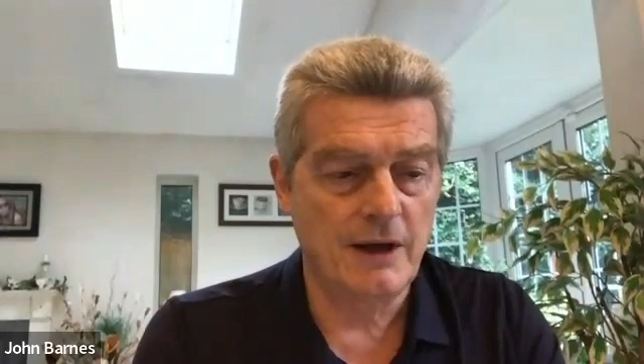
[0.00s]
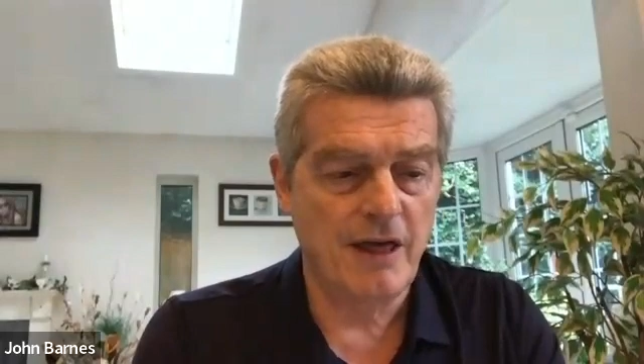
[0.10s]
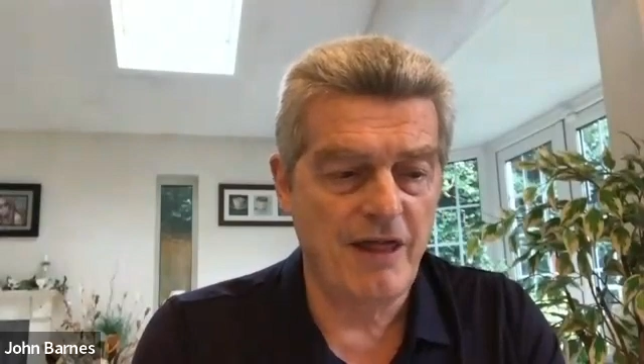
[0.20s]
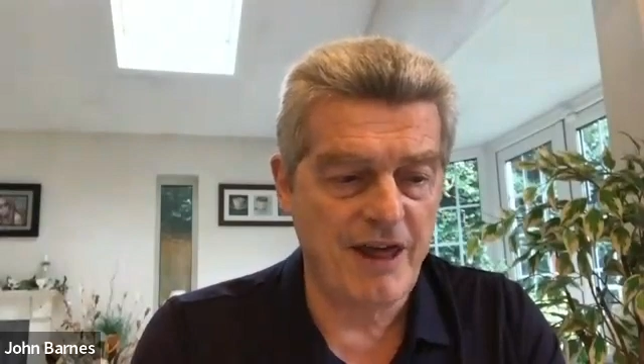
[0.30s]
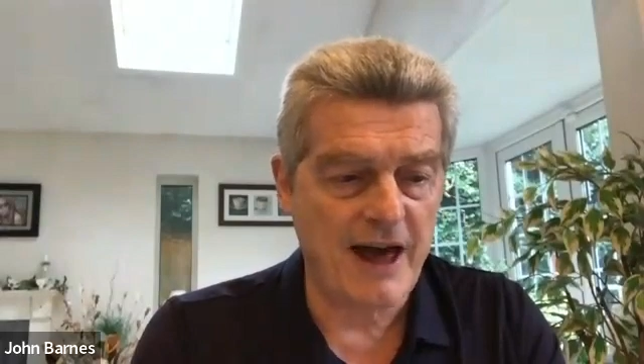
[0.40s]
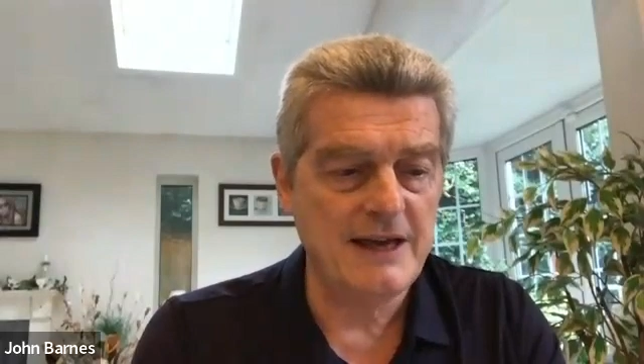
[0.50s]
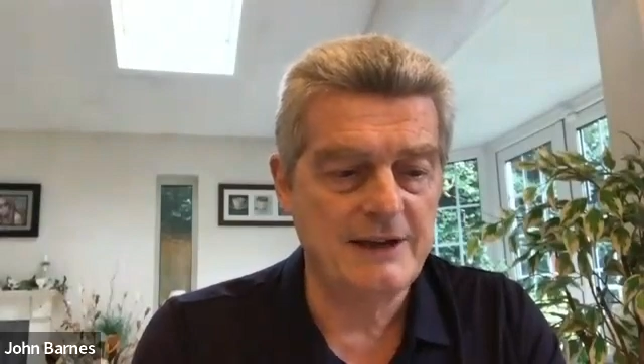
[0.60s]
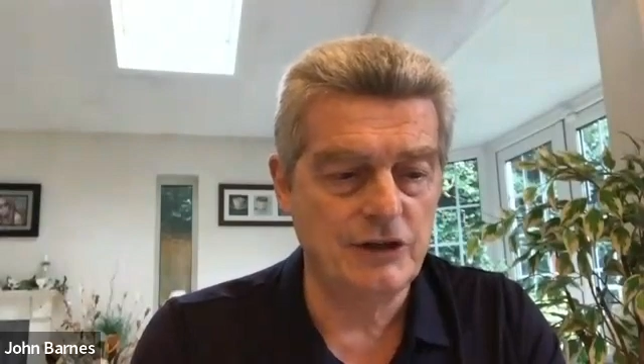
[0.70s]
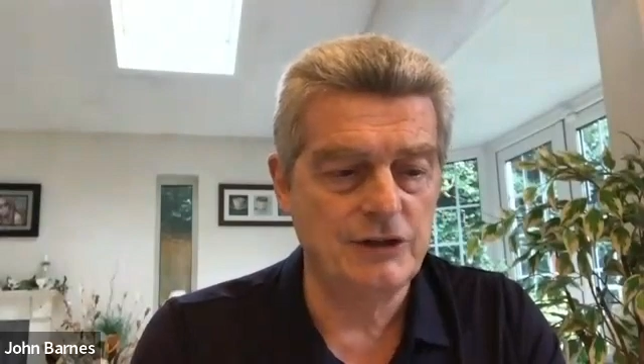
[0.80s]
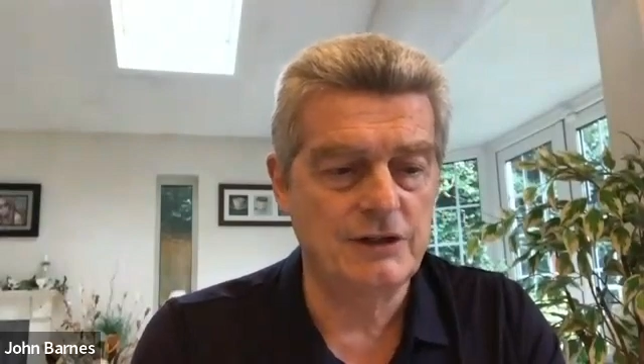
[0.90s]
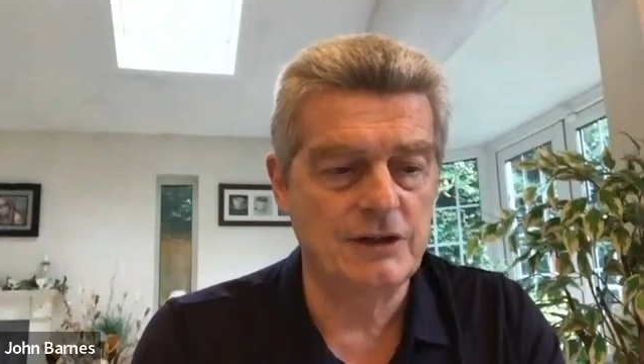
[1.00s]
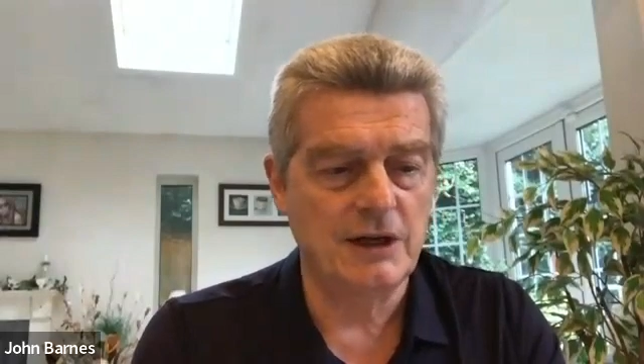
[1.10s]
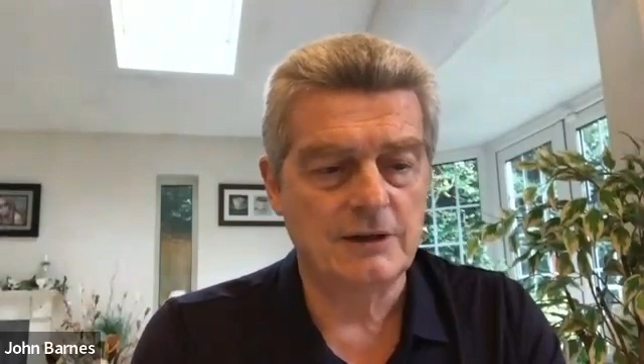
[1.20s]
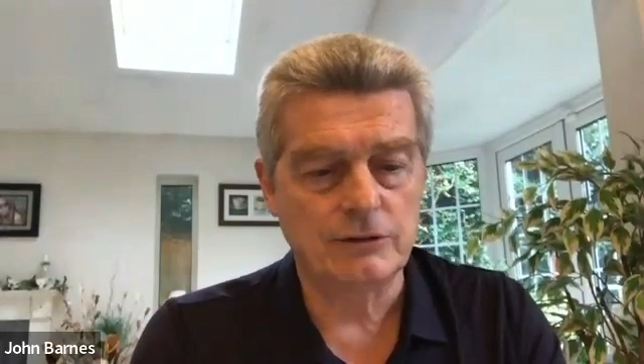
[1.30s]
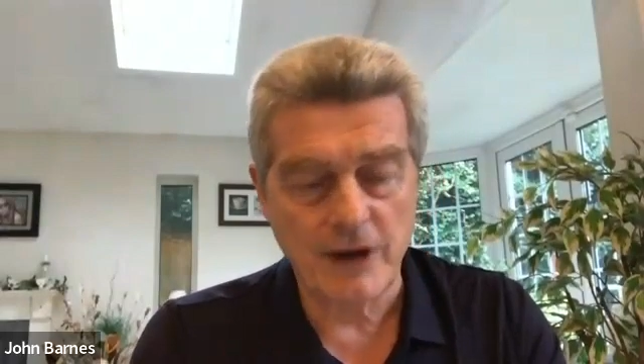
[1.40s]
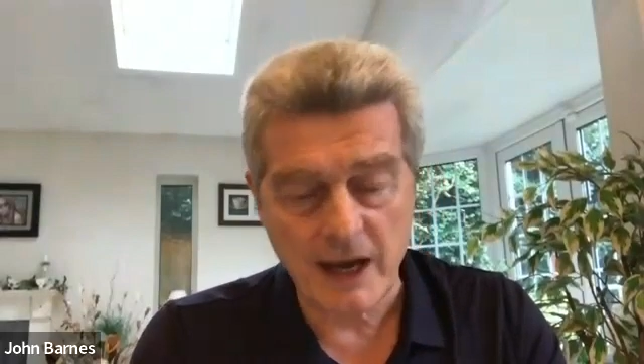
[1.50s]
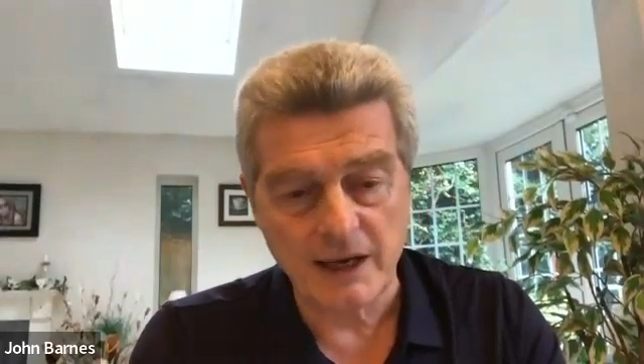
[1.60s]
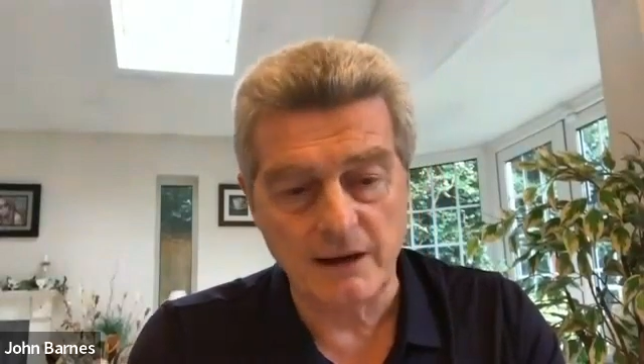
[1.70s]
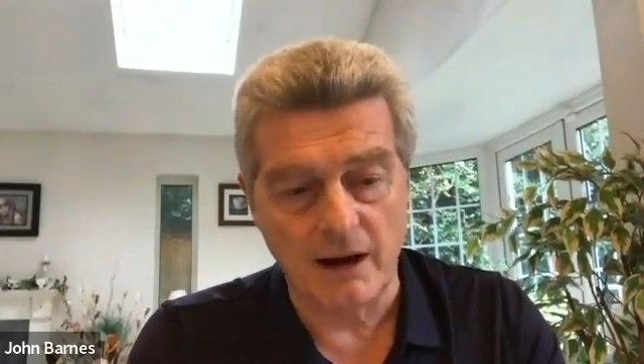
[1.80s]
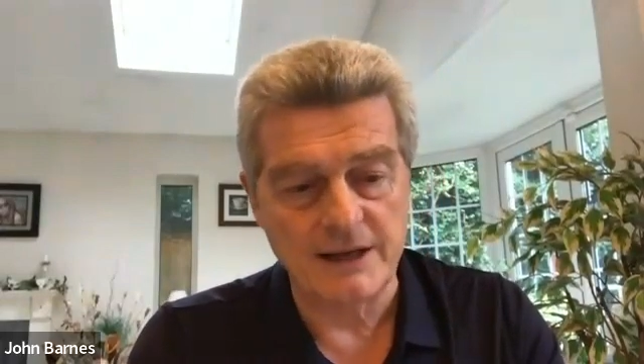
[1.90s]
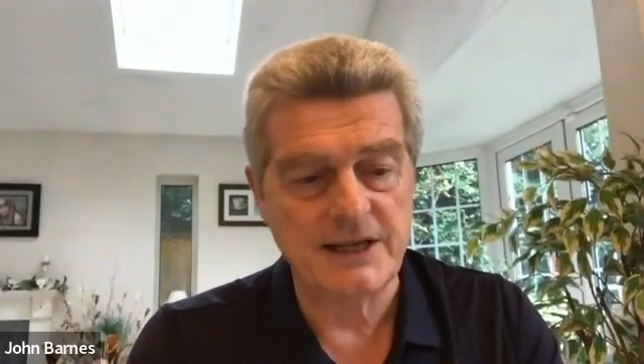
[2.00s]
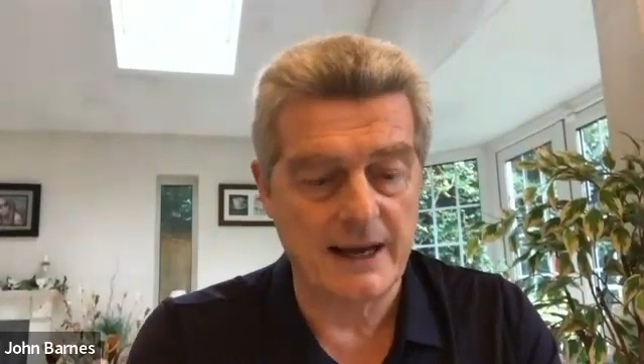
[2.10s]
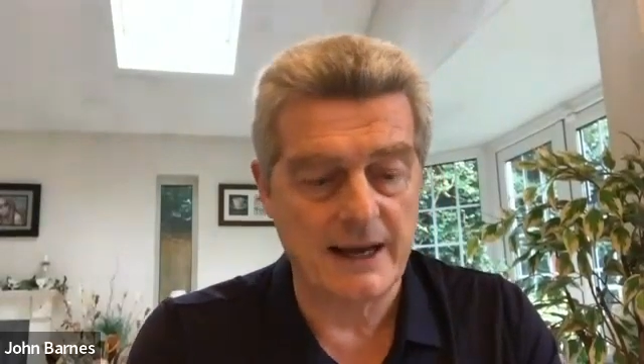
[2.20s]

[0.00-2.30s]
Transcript: they could recognize that